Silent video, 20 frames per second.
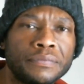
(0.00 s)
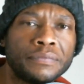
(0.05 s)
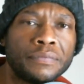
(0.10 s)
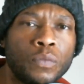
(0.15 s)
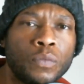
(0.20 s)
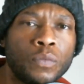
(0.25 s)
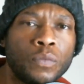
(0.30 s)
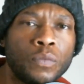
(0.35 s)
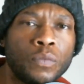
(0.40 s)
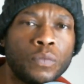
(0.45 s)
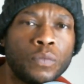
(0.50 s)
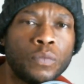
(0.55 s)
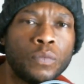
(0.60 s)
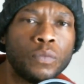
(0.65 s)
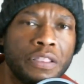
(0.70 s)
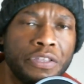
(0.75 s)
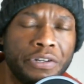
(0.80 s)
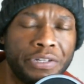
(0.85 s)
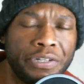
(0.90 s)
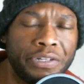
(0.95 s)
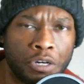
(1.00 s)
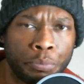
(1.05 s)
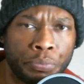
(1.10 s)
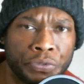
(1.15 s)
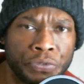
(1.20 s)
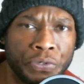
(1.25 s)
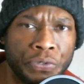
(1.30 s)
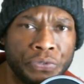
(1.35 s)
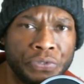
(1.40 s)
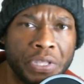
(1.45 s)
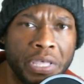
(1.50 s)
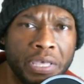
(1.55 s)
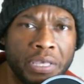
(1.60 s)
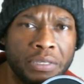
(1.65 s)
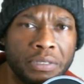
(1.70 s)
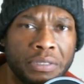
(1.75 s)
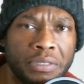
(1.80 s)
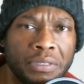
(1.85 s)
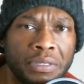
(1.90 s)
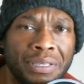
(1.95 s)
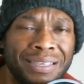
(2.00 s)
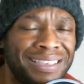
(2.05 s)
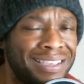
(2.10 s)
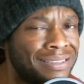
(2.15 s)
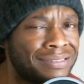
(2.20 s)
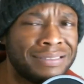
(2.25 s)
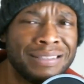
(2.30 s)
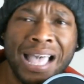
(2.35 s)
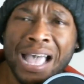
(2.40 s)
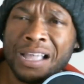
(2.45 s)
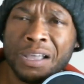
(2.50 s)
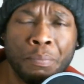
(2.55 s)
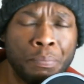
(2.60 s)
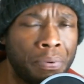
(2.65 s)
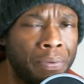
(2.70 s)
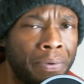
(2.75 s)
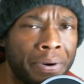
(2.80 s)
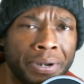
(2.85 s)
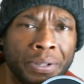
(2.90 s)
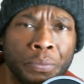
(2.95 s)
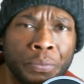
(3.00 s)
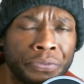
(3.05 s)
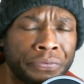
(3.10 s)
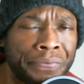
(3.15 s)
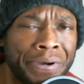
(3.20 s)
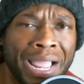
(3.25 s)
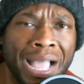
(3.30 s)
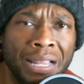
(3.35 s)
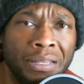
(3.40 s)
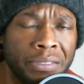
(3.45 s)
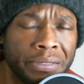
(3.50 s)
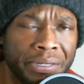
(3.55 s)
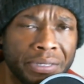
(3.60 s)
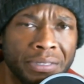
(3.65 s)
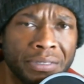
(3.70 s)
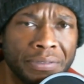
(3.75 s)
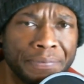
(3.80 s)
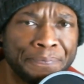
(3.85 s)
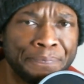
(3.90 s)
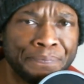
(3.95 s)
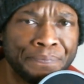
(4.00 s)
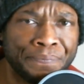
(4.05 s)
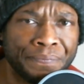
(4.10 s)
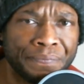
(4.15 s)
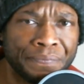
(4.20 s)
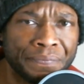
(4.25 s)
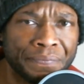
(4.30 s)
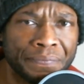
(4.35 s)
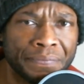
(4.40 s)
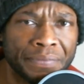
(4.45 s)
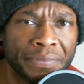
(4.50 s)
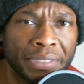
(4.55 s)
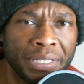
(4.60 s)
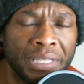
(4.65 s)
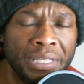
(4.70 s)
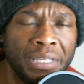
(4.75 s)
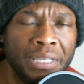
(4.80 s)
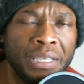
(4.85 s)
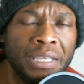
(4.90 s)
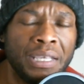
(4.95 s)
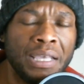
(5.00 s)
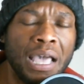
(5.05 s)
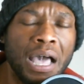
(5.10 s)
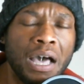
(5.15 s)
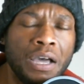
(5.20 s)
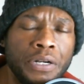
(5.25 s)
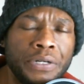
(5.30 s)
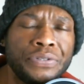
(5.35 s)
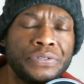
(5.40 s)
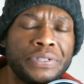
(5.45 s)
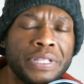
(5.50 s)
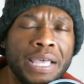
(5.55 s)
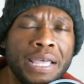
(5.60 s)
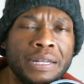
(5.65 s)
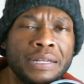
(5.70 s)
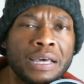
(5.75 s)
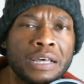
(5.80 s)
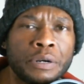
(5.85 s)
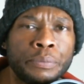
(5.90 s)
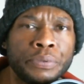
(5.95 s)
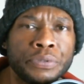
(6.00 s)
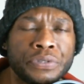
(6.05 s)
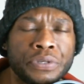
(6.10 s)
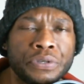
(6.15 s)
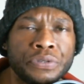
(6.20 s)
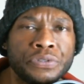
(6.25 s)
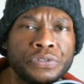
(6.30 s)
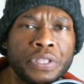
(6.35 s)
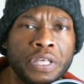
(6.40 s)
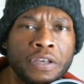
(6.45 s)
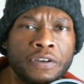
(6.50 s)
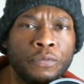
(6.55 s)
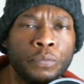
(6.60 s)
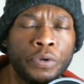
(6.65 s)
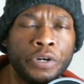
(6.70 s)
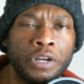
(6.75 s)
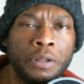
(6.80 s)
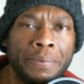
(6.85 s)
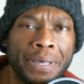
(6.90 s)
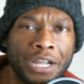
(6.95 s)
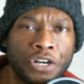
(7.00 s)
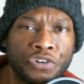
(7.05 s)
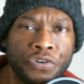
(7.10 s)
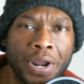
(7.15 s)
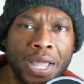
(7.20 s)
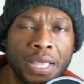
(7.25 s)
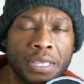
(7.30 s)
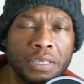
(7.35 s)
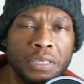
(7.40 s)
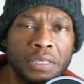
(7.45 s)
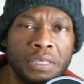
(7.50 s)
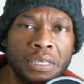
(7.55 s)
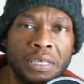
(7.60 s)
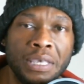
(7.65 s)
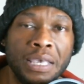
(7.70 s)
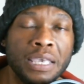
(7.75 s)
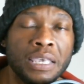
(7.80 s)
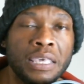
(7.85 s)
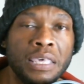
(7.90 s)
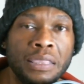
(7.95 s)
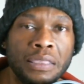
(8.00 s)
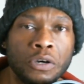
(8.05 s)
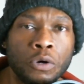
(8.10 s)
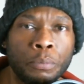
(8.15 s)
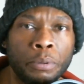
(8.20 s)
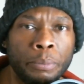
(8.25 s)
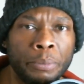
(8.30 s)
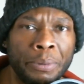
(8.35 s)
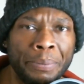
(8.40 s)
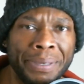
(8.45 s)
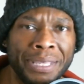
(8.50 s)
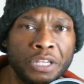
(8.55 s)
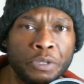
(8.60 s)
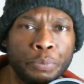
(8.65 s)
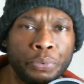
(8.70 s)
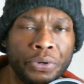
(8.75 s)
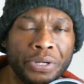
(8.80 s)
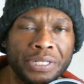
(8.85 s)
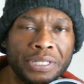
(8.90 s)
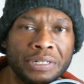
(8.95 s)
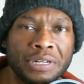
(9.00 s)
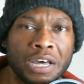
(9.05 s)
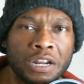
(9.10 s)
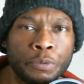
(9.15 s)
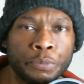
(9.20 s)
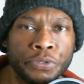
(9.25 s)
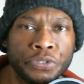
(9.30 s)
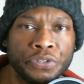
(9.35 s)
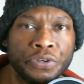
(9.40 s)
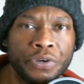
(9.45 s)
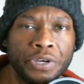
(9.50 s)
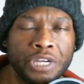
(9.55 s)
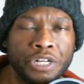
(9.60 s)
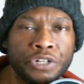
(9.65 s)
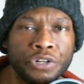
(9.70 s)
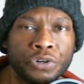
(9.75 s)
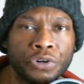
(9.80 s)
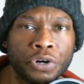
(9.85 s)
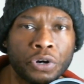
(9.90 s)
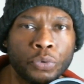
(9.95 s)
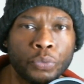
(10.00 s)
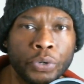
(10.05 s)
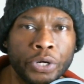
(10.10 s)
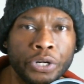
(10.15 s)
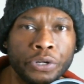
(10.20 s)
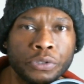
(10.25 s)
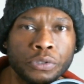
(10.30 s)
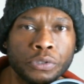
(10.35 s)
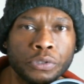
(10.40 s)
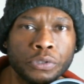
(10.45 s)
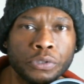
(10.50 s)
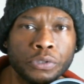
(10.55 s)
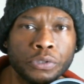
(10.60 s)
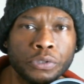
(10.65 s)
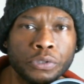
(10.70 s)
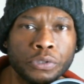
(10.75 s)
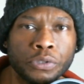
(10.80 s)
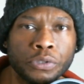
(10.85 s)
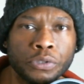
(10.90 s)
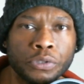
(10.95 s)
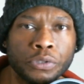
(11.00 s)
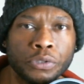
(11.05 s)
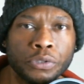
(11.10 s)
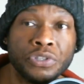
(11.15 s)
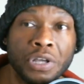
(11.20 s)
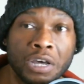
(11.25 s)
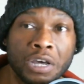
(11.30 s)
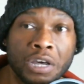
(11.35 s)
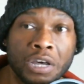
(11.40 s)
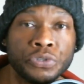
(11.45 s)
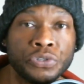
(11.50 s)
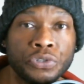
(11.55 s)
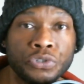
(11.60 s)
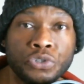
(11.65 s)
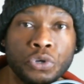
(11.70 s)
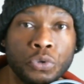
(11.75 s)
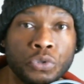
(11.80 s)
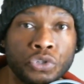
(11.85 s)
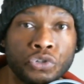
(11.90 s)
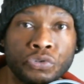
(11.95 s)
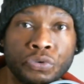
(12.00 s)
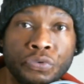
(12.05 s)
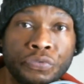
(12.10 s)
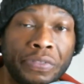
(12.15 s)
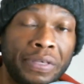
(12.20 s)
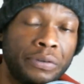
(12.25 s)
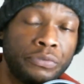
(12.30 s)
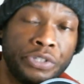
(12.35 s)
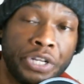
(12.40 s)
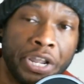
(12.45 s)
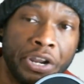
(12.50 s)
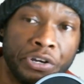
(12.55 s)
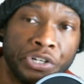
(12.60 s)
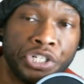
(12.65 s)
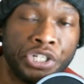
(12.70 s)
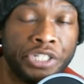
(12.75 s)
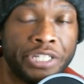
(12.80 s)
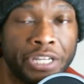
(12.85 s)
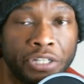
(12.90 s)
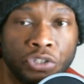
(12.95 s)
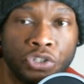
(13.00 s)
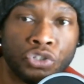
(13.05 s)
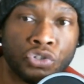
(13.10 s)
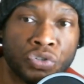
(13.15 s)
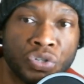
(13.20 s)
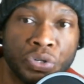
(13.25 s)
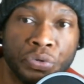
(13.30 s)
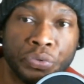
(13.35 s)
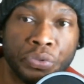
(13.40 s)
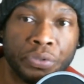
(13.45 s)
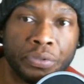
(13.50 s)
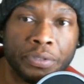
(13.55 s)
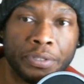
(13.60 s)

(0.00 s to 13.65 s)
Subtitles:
what the other Donna Brazile saying is not comporting with reality. I understand Donna Brazile's thing of wanting to backtrack. And Keith Olbermann made the point that Donna Brazile ended her career at this point because Donna Brazile told the truth. How dare she tell the truth?